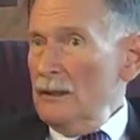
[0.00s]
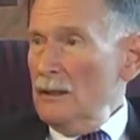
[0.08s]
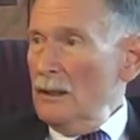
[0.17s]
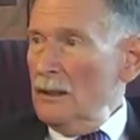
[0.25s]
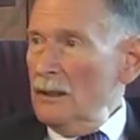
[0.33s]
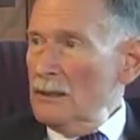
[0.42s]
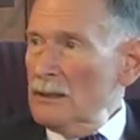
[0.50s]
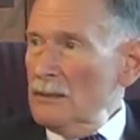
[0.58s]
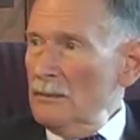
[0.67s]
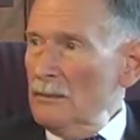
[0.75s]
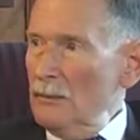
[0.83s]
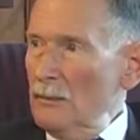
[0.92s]

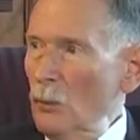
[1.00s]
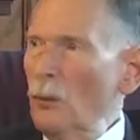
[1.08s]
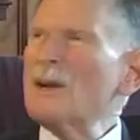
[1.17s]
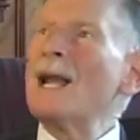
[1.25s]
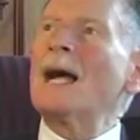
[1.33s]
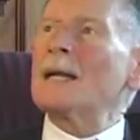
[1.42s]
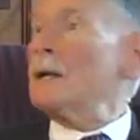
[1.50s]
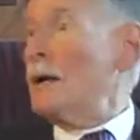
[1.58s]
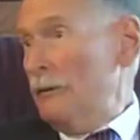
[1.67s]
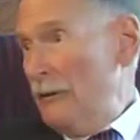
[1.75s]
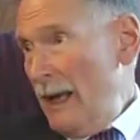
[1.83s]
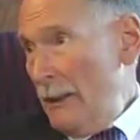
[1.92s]
not
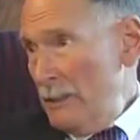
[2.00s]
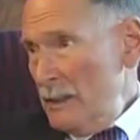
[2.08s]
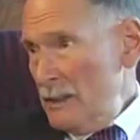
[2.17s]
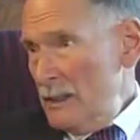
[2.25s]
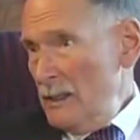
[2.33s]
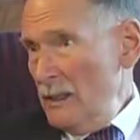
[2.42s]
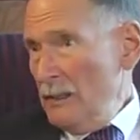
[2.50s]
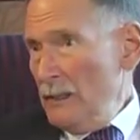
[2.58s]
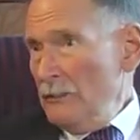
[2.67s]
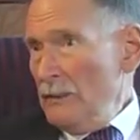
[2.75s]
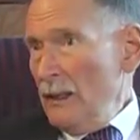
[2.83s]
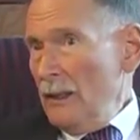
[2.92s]
enough happens.
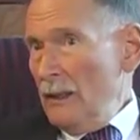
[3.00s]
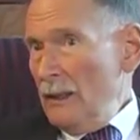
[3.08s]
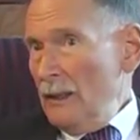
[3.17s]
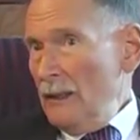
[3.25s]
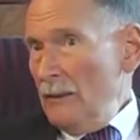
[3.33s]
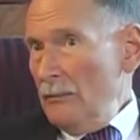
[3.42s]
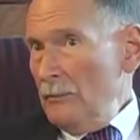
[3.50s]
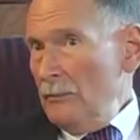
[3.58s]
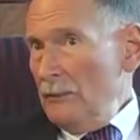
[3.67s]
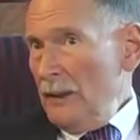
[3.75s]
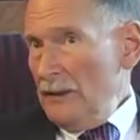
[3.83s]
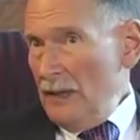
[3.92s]

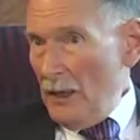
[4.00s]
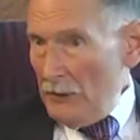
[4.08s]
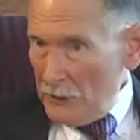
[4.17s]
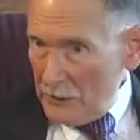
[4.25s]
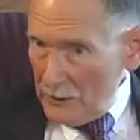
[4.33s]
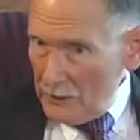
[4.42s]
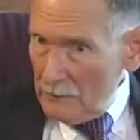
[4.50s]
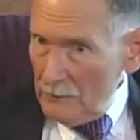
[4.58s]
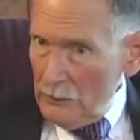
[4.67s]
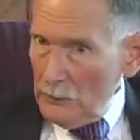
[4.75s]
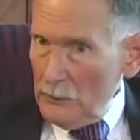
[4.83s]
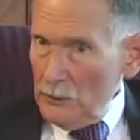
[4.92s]
The other thing that
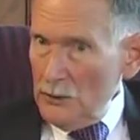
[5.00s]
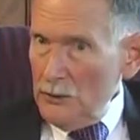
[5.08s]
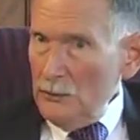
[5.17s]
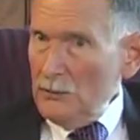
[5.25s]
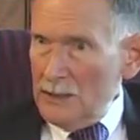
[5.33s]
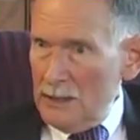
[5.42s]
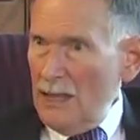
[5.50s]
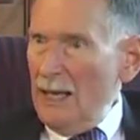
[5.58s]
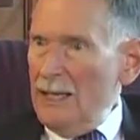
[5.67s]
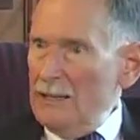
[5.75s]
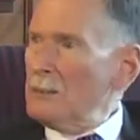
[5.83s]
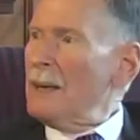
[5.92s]
Ruth would do,
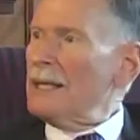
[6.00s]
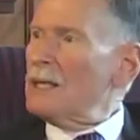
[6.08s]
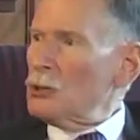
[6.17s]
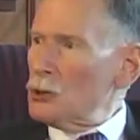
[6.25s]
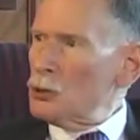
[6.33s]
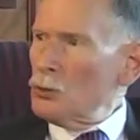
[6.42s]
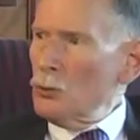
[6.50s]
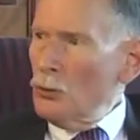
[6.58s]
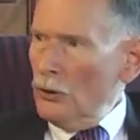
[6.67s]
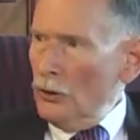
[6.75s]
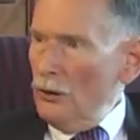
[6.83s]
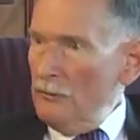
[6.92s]
besides making
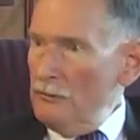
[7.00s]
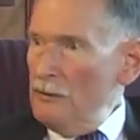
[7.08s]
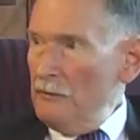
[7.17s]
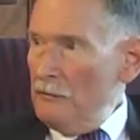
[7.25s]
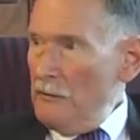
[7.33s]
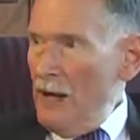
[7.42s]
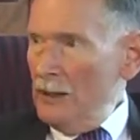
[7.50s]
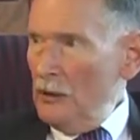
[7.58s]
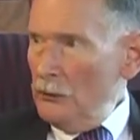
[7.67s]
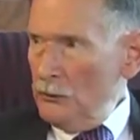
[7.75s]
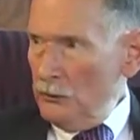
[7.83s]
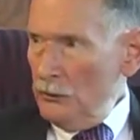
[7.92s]
sure of the
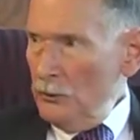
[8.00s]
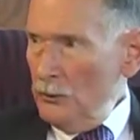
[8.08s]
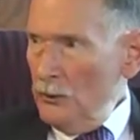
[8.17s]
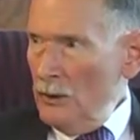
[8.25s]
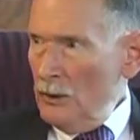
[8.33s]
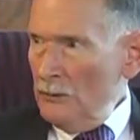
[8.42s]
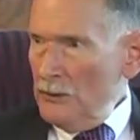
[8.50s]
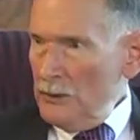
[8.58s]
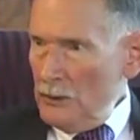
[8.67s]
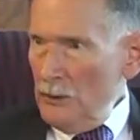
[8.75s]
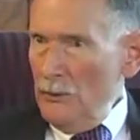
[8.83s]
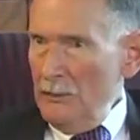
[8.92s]
follow-through
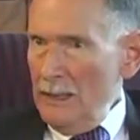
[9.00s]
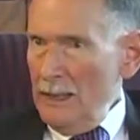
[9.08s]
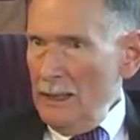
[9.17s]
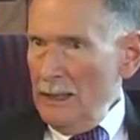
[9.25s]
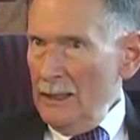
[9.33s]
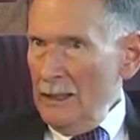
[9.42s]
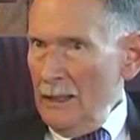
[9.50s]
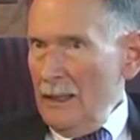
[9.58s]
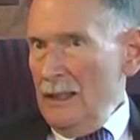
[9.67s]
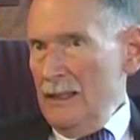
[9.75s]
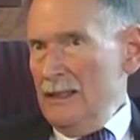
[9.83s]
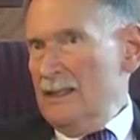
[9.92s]
to a meeting,
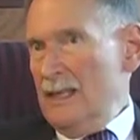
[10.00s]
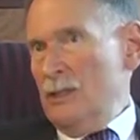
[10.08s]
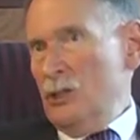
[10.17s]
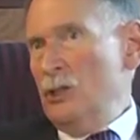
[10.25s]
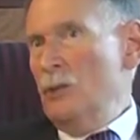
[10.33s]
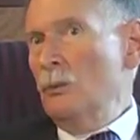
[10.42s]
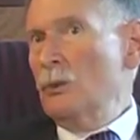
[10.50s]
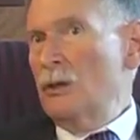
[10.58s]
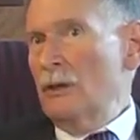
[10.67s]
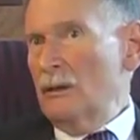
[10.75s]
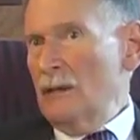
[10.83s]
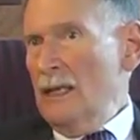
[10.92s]
is that she would
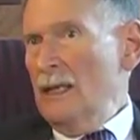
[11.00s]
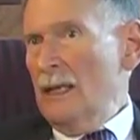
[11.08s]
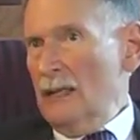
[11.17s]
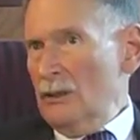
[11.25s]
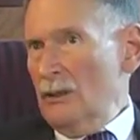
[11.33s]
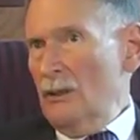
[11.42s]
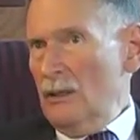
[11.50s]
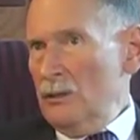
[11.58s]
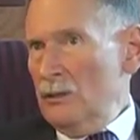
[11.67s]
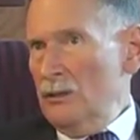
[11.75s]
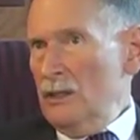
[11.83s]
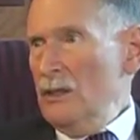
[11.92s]
think and talk
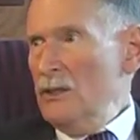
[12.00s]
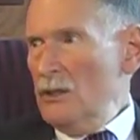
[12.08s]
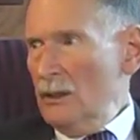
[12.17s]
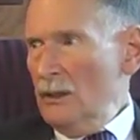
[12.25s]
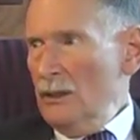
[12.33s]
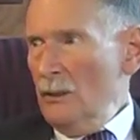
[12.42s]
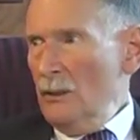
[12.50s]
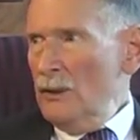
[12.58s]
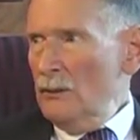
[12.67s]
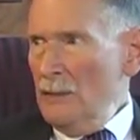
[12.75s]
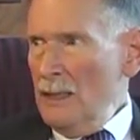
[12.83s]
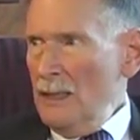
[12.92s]
strategically
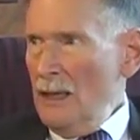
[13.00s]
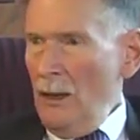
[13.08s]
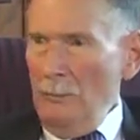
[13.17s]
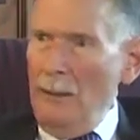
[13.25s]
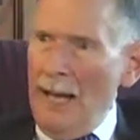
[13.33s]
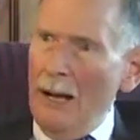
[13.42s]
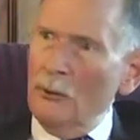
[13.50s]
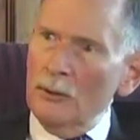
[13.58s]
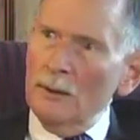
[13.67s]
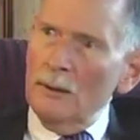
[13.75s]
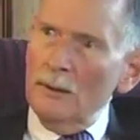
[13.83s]
with me about